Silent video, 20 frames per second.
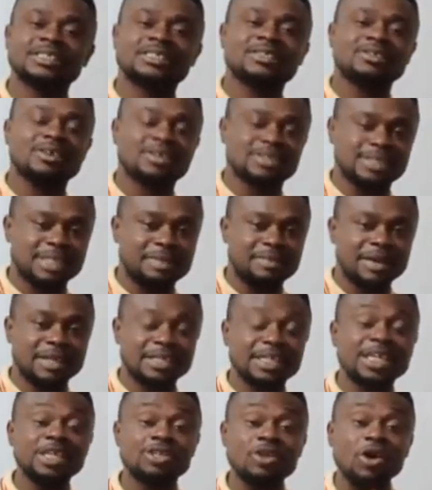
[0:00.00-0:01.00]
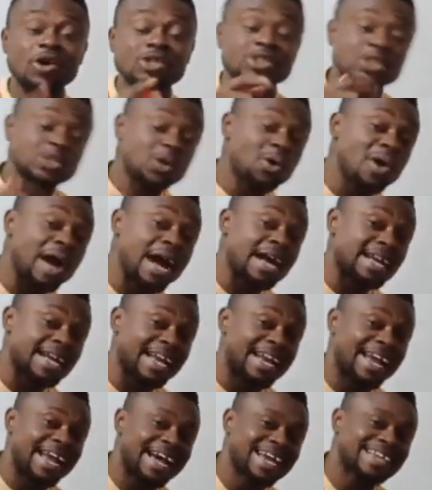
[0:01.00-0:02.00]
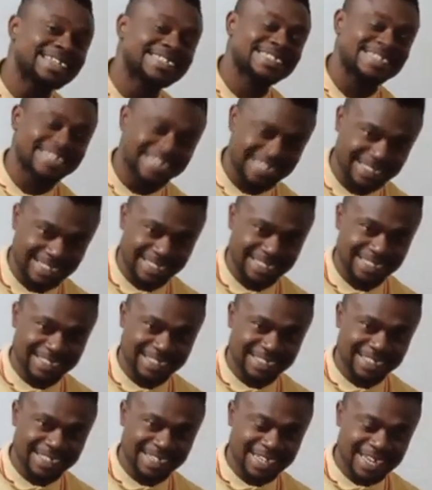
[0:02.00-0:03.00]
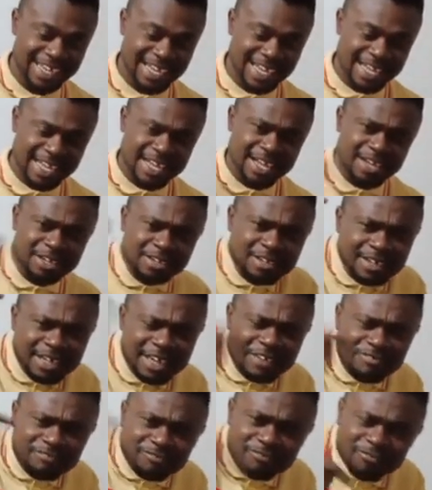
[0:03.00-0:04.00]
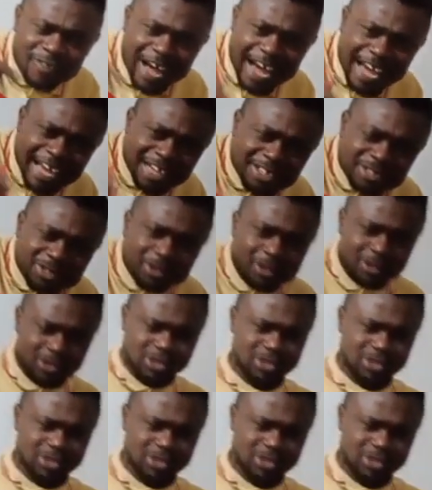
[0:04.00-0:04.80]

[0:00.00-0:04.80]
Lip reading: talks about. It also analyzes the behavioral